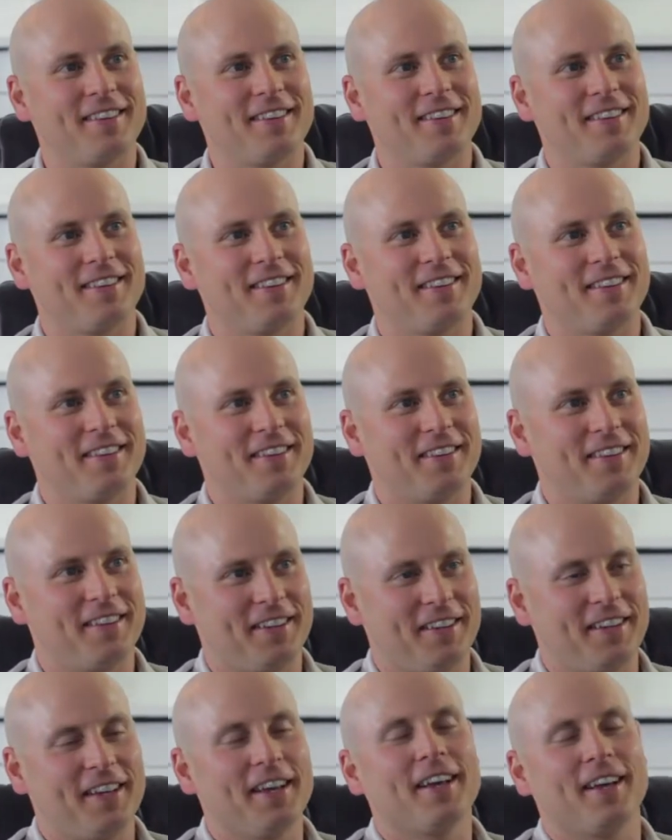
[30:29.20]
student.
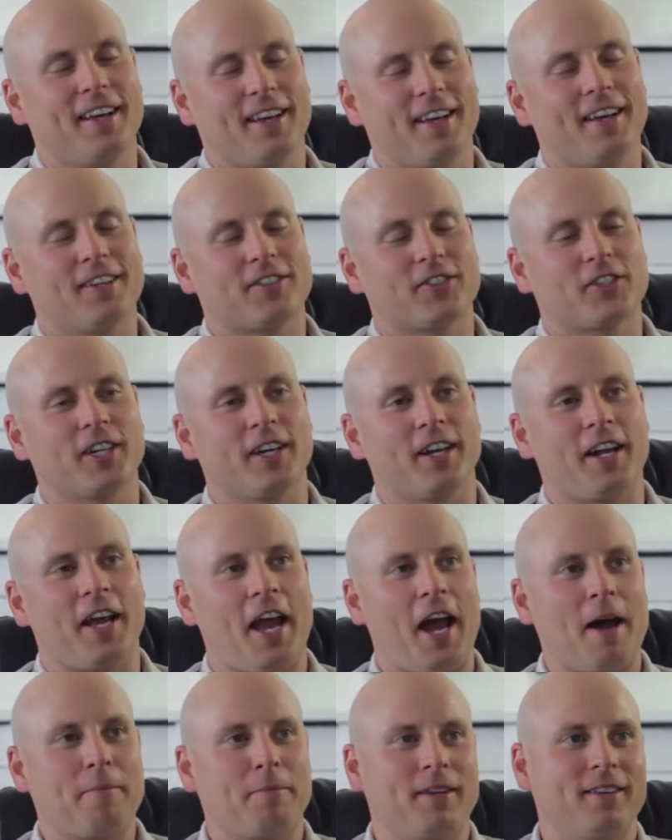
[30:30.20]
Uh, we're gonna it's go gonna
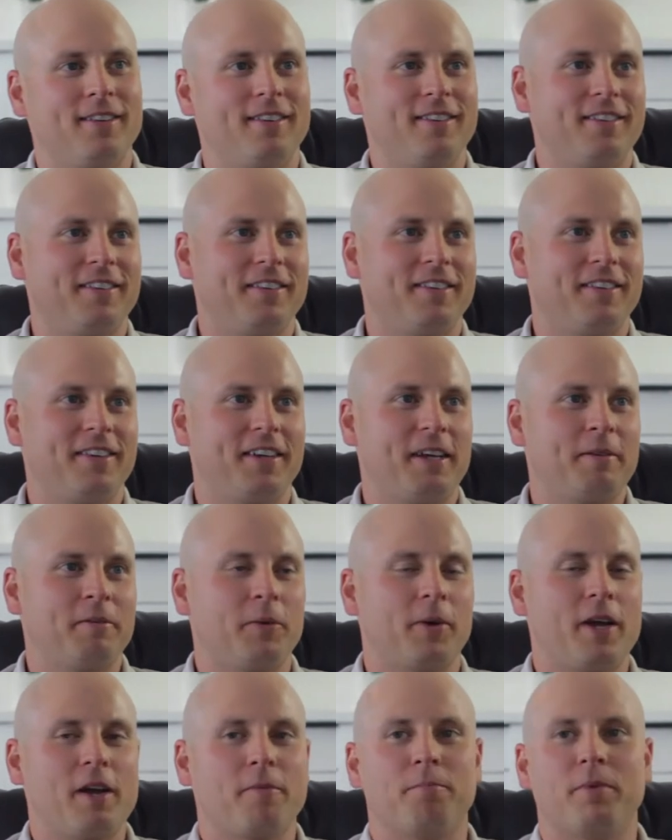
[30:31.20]
this, happen. Yeah. I
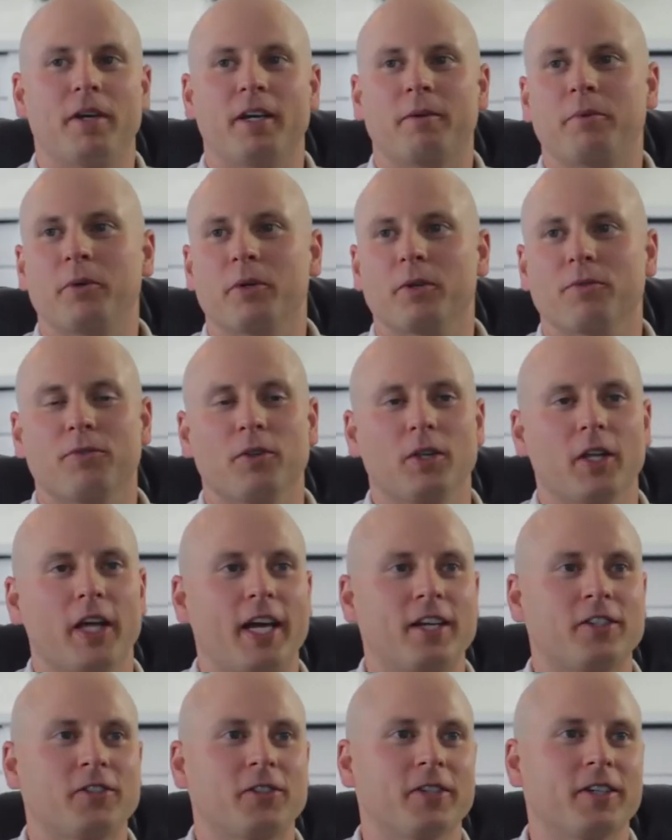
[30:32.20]
mean, we have big, beautiful
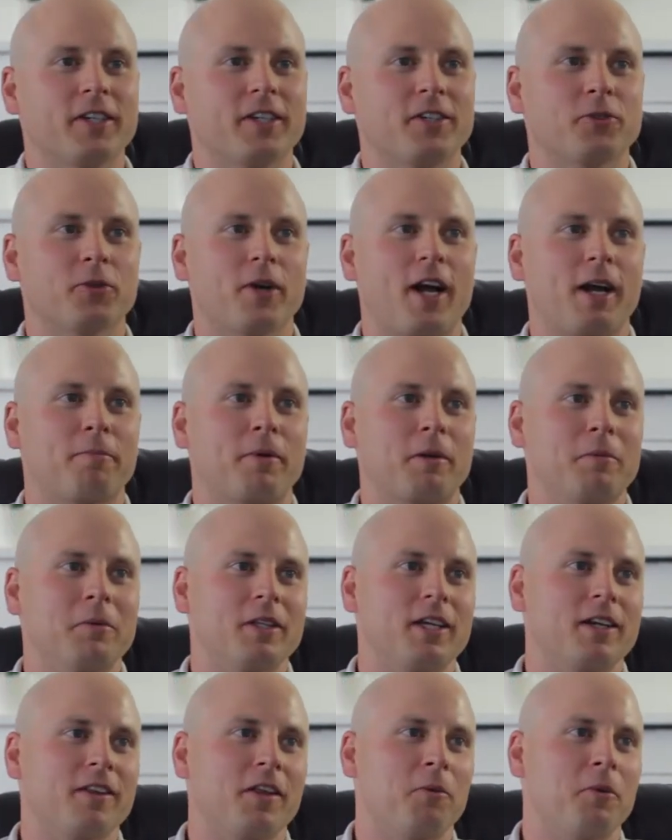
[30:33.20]
lakes. You're going to attract
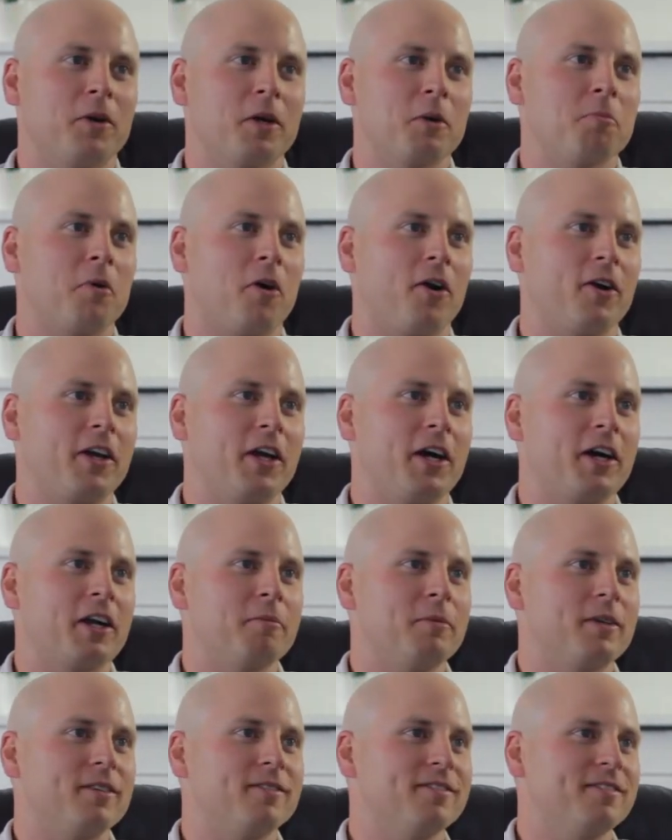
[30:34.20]
people there that want to party on
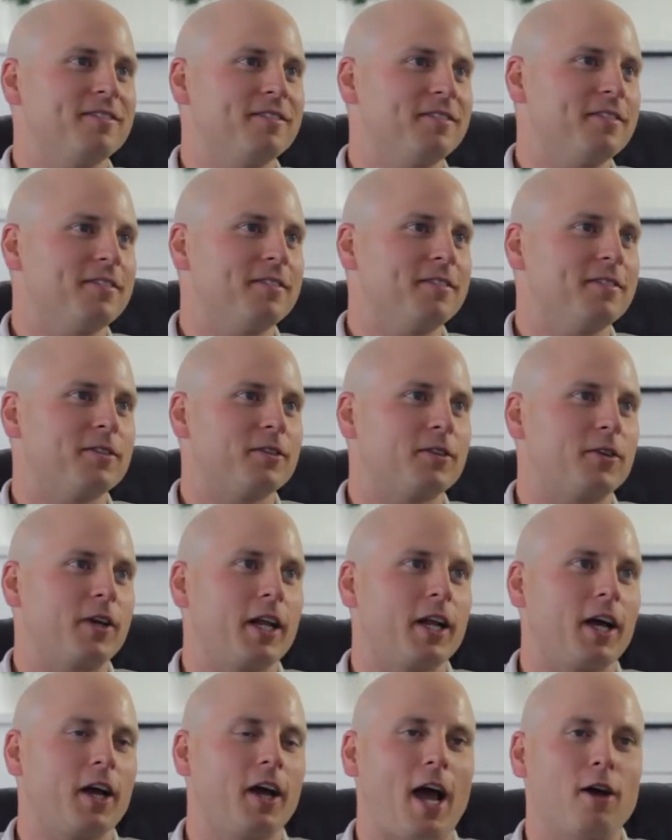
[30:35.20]
them and
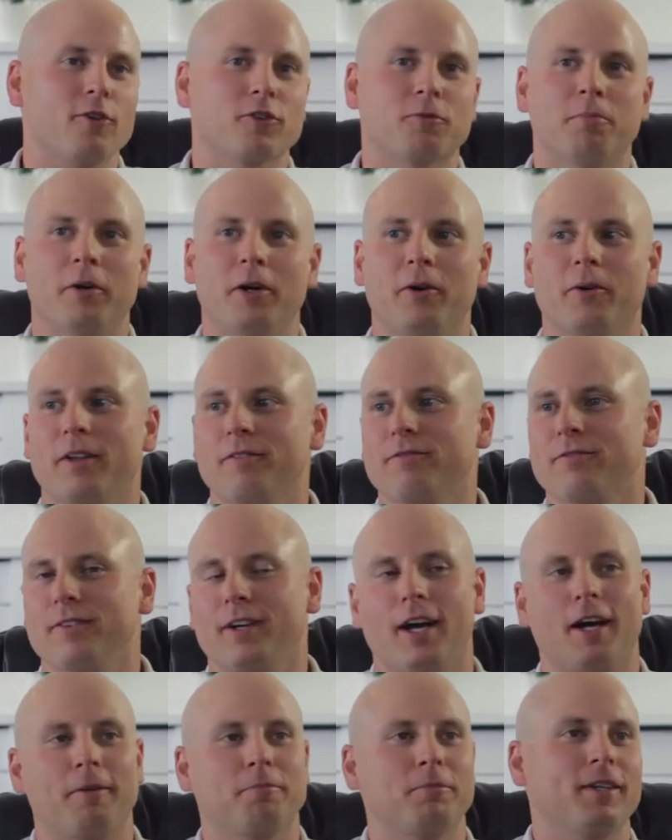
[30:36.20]
get a houseboat if
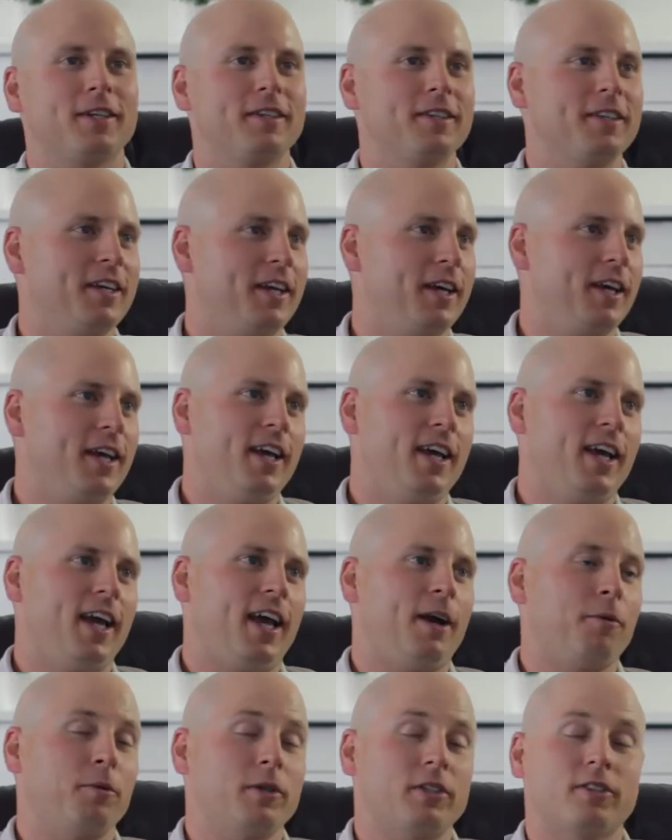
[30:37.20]
not. But
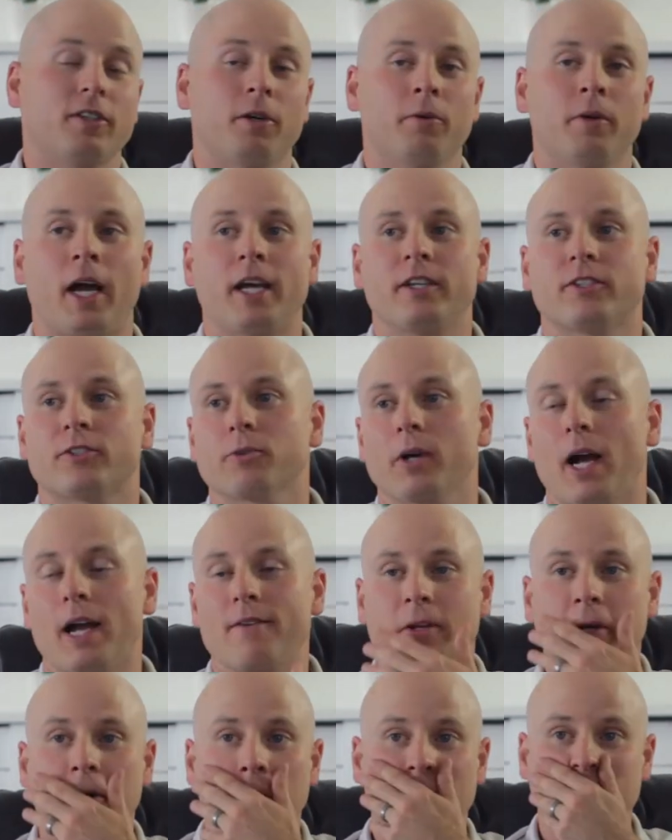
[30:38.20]
it was so nice
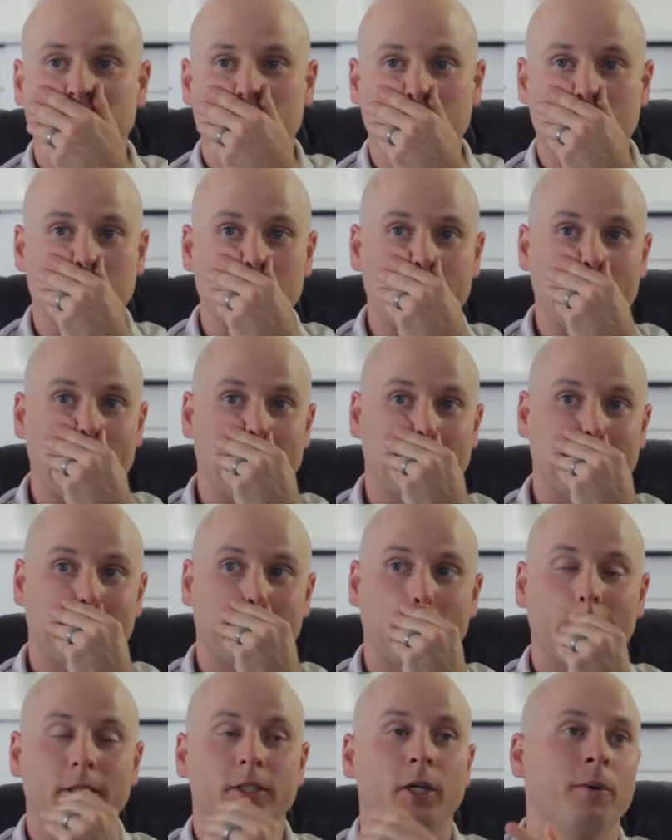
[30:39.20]
driving over the
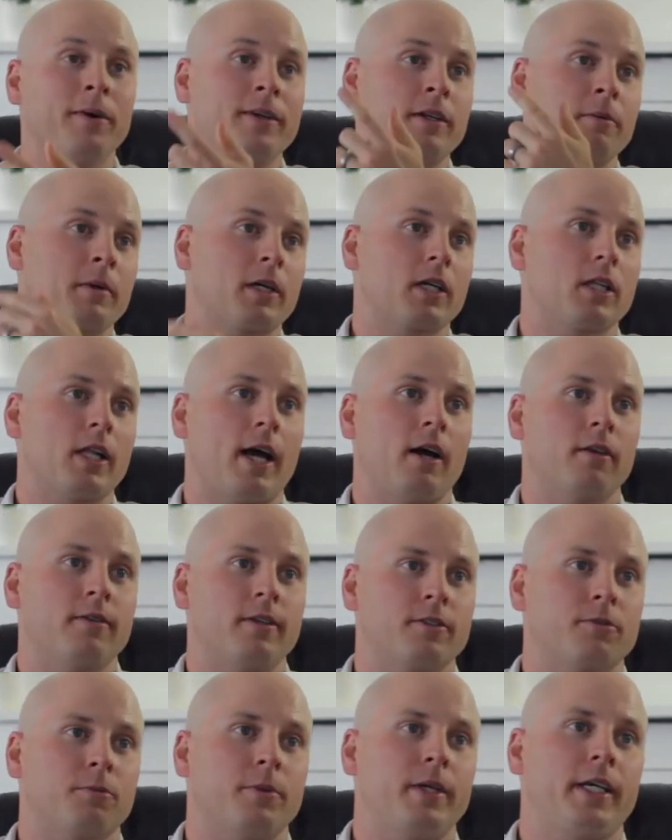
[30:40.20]
bridge, going to McCloud
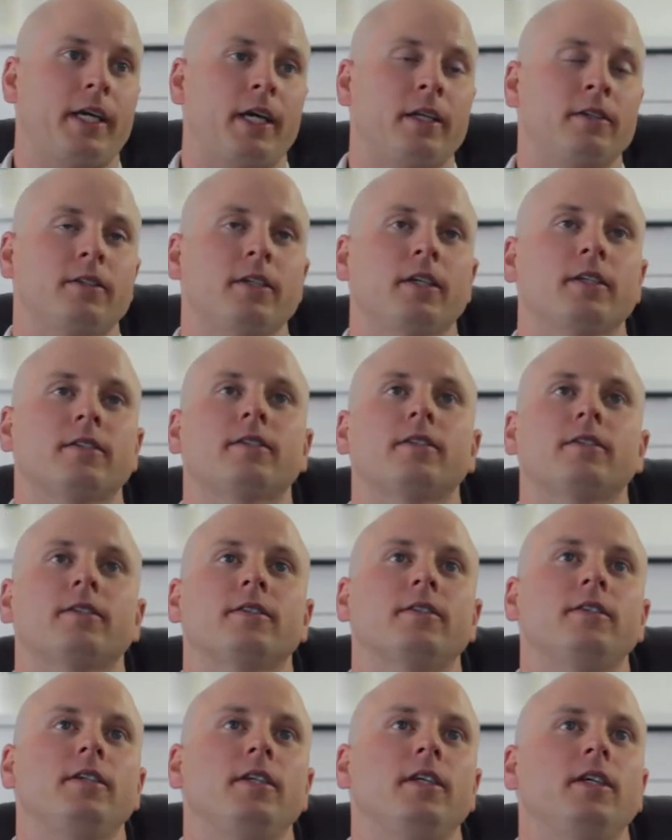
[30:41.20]
this weekend, just to
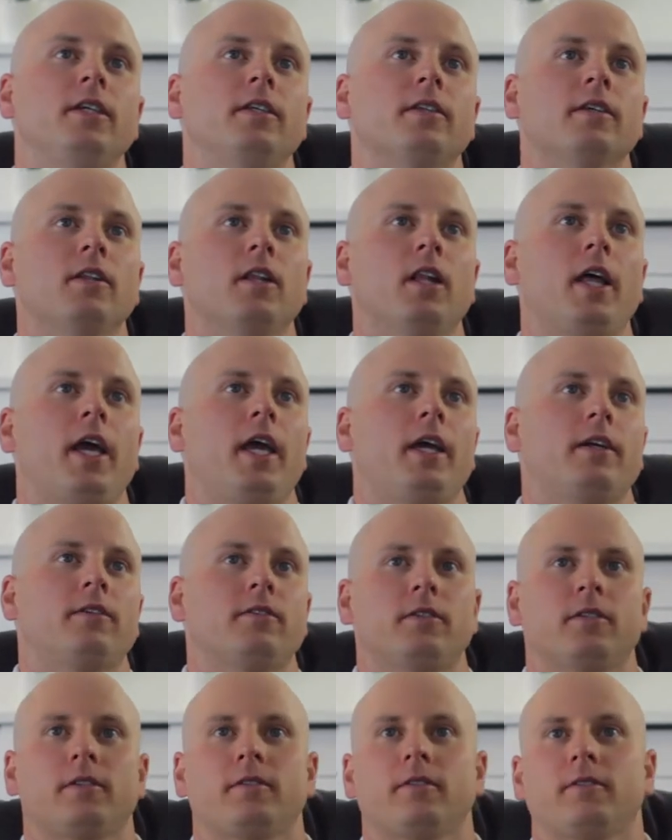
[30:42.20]
see the lake.
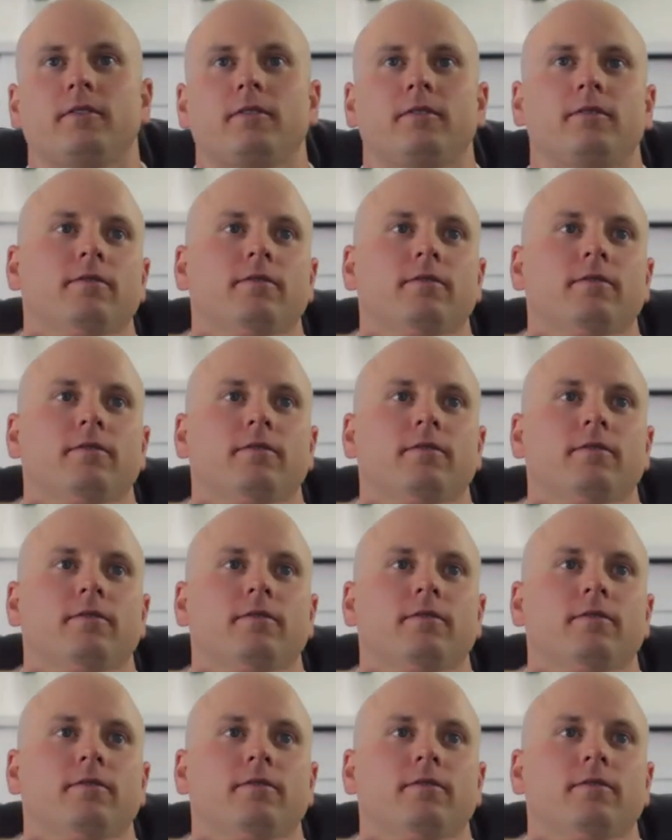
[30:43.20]
Just,